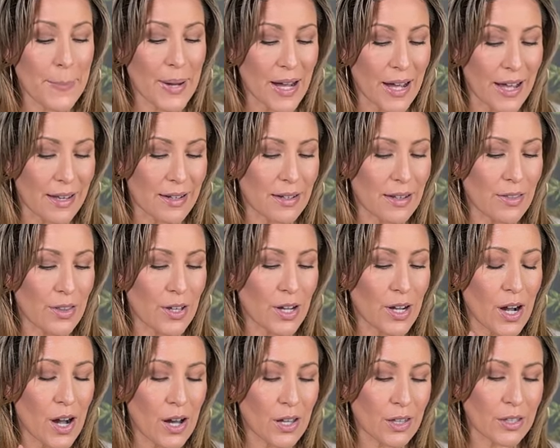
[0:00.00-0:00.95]
but the
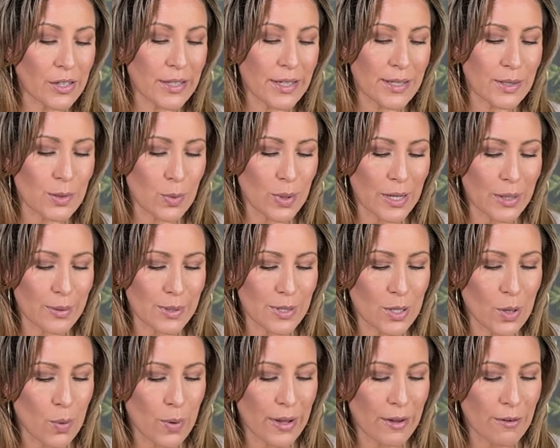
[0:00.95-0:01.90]
color is what I
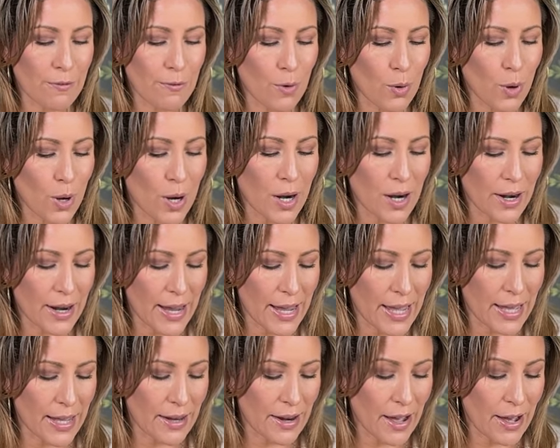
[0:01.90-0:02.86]
was going for,
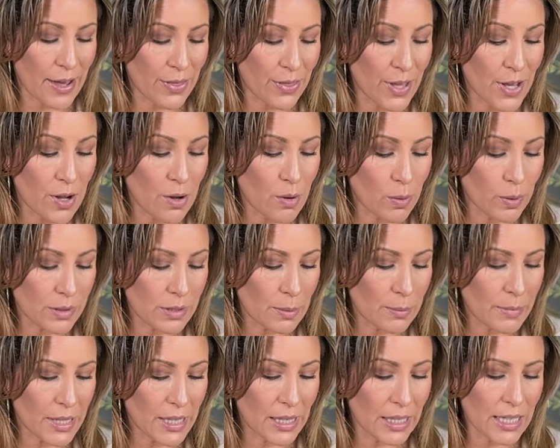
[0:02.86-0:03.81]
and I think
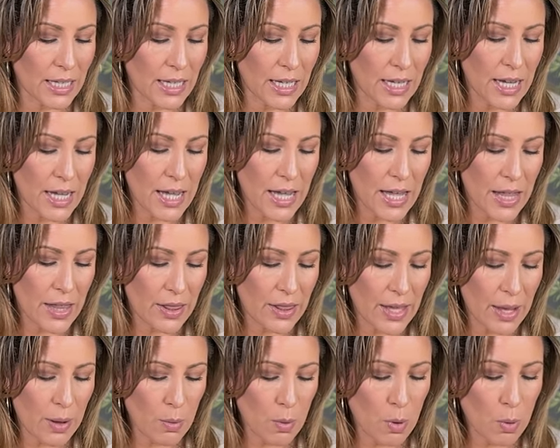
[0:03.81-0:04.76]
ultimately
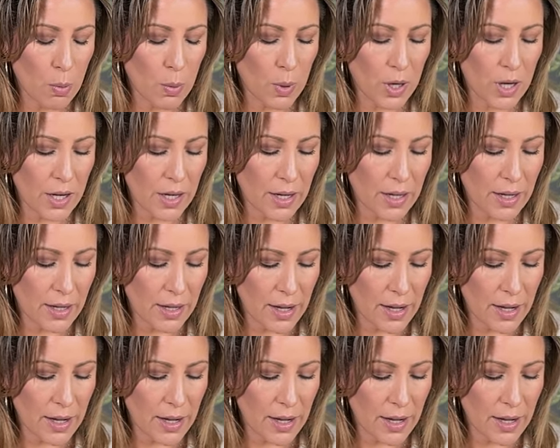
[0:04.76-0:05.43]
they will work.